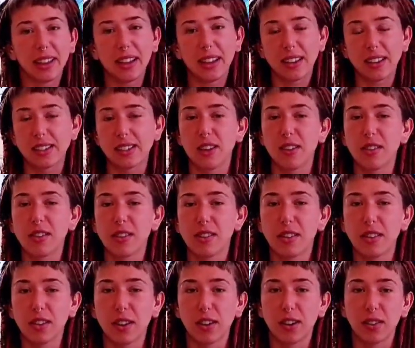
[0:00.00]
the
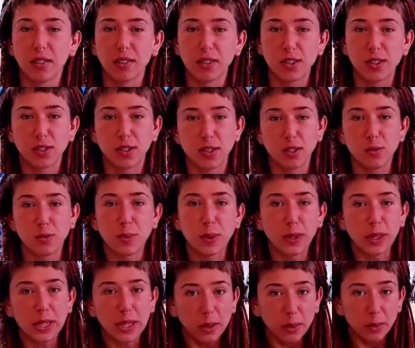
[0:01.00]
exterior of the church
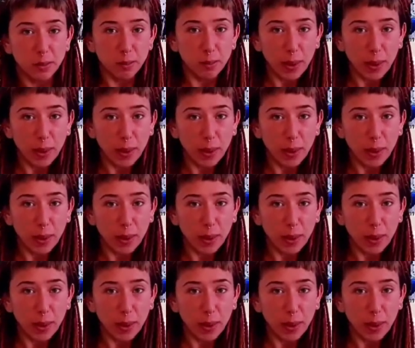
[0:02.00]
building